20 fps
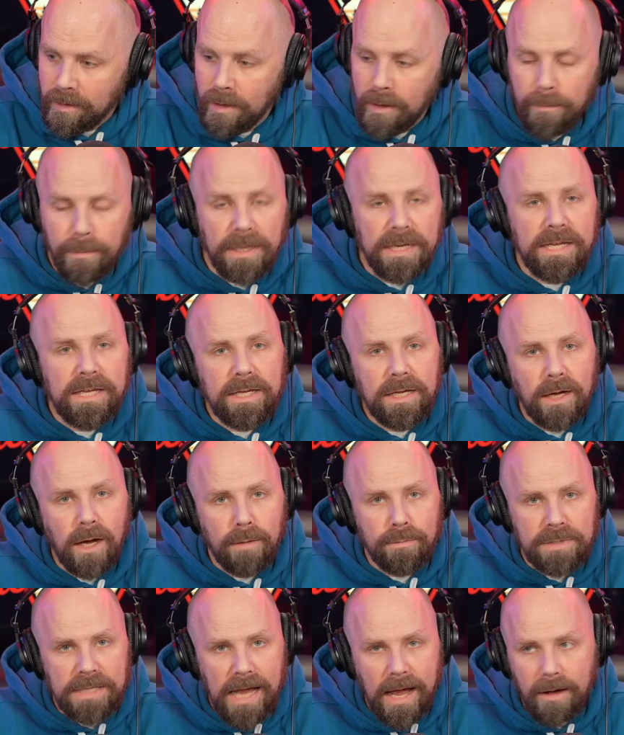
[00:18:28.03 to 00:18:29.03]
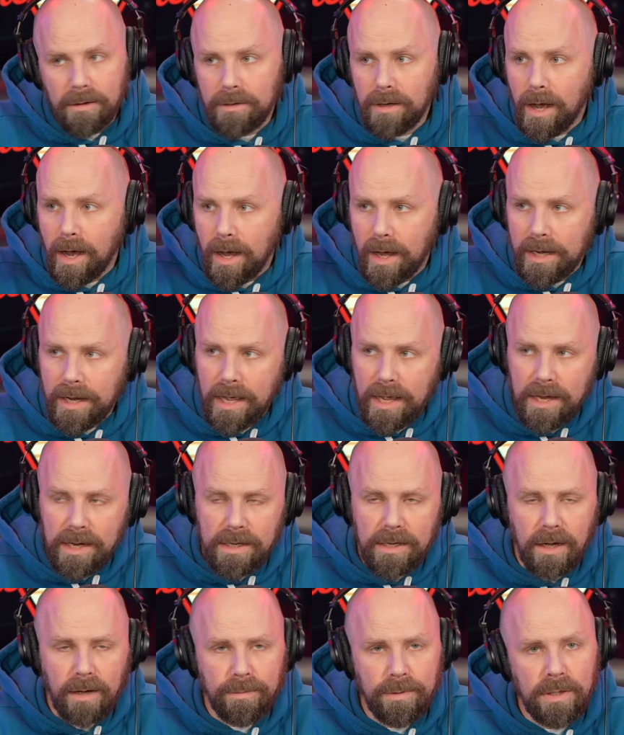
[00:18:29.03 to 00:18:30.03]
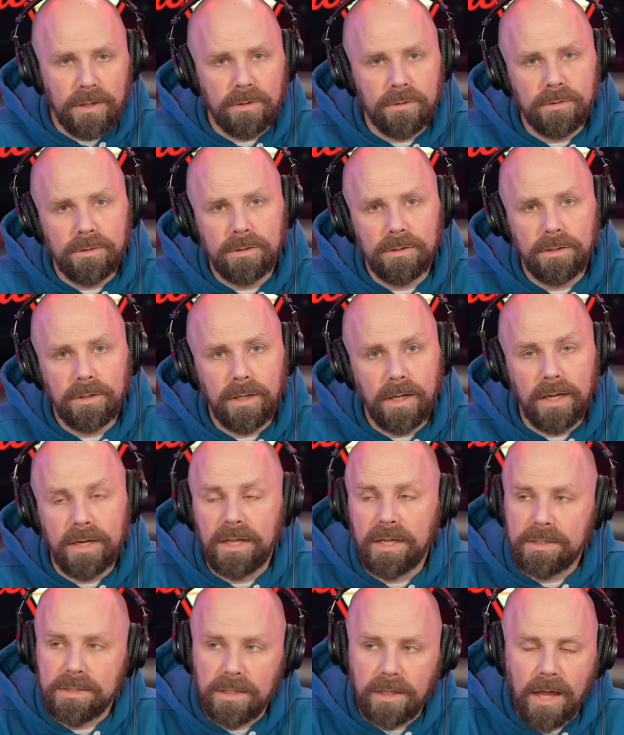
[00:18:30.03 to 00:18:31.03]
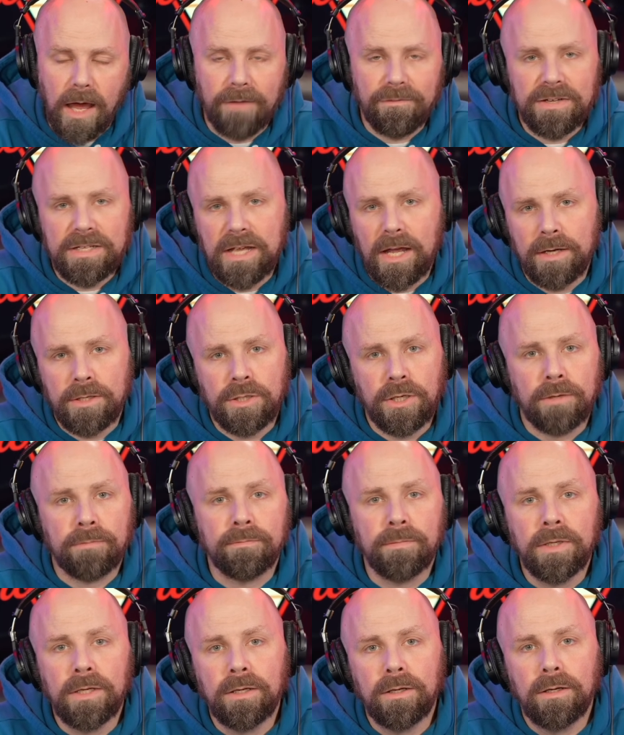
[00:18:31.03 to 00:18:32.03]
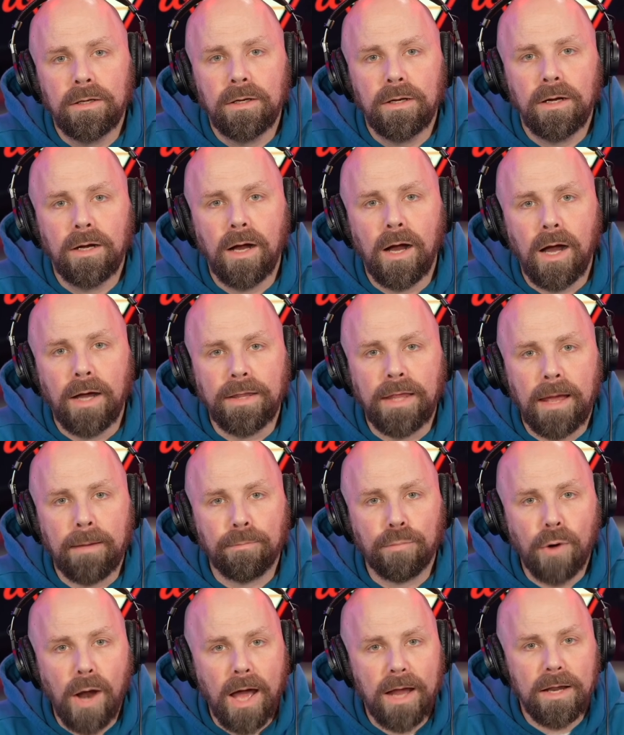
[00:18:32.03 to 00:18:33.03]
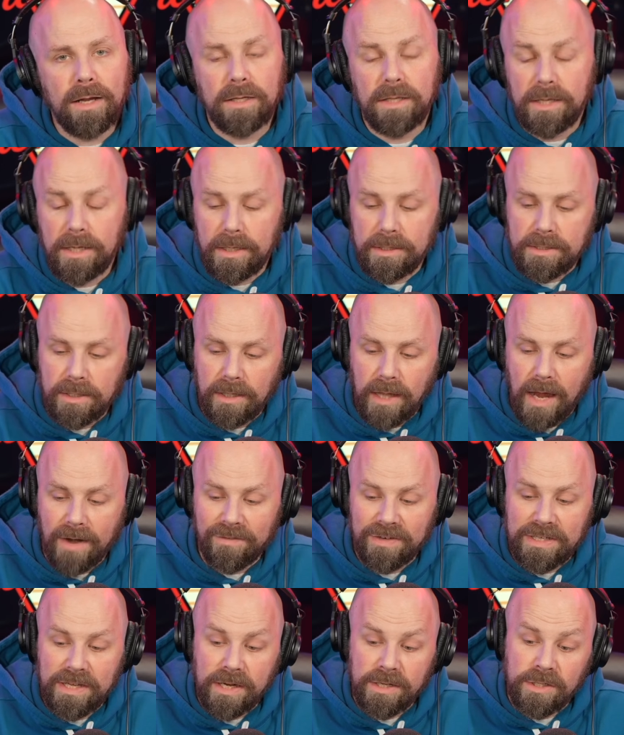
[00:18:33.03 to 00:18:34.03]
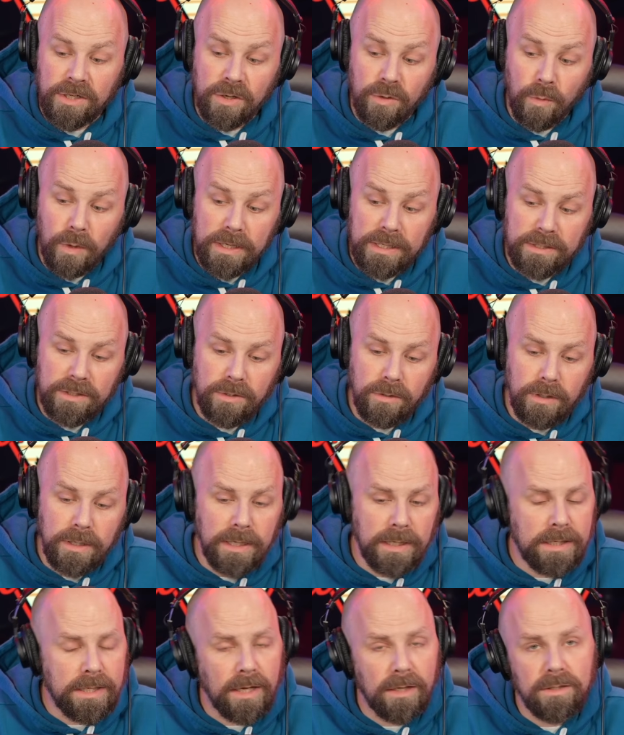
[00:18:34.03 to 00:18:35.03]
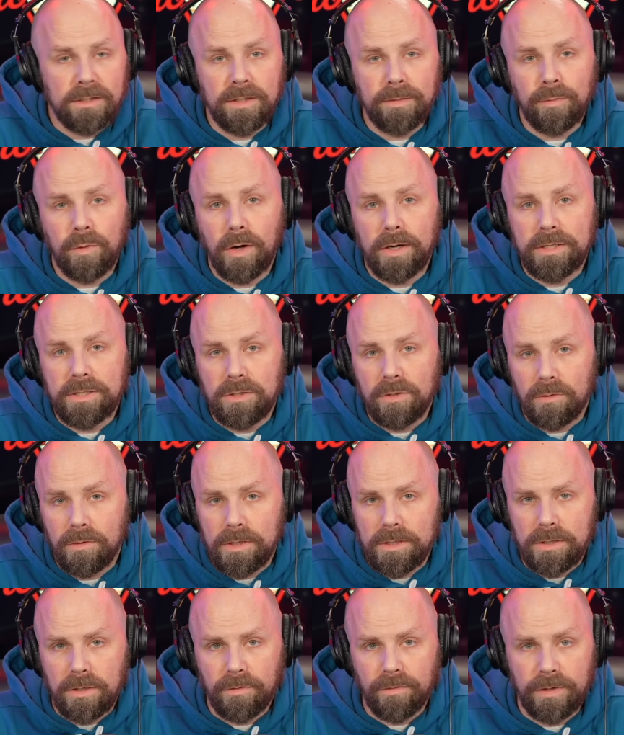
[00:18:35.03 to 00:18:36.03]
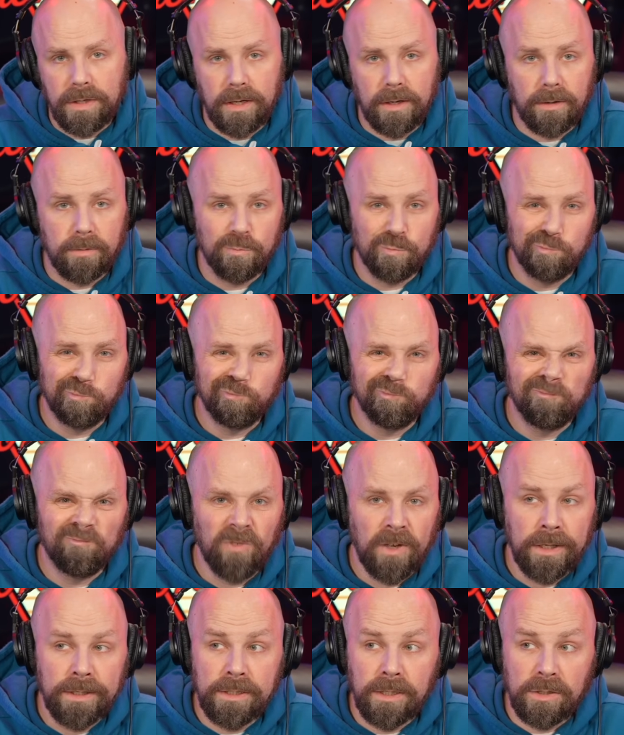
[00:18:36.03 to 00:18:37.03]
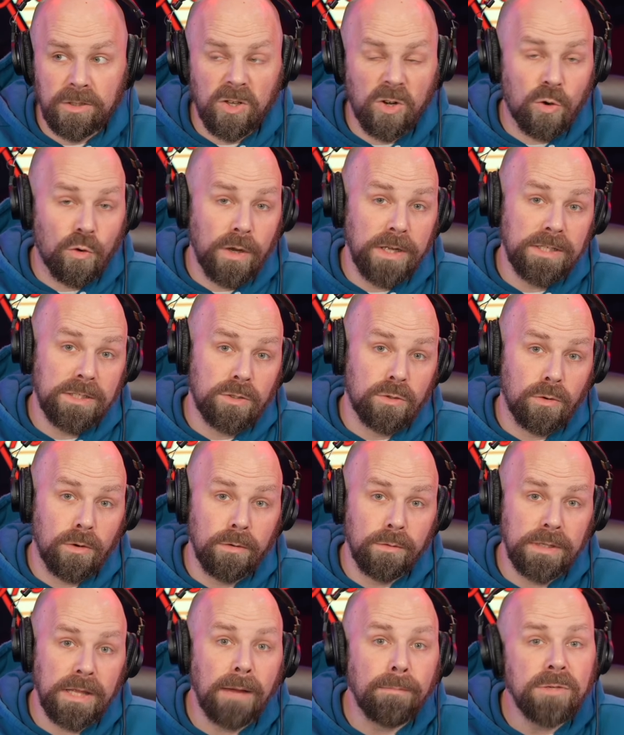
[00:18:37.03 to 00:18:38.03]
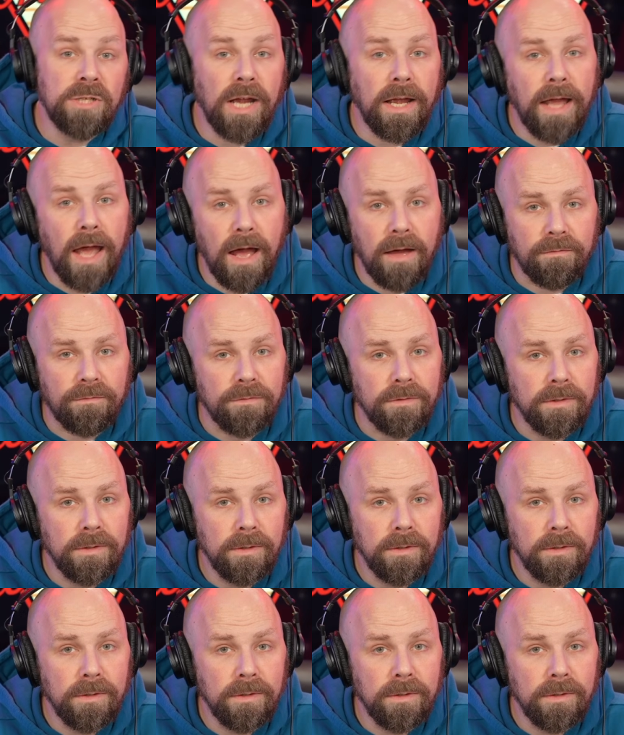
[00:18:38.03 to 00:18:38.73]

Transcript: But he comes out on AEW and he gets a lot of attention on that product. He gets a lot of attention to what he's doing. He tells some great stories over there. Tells a great story with MJF.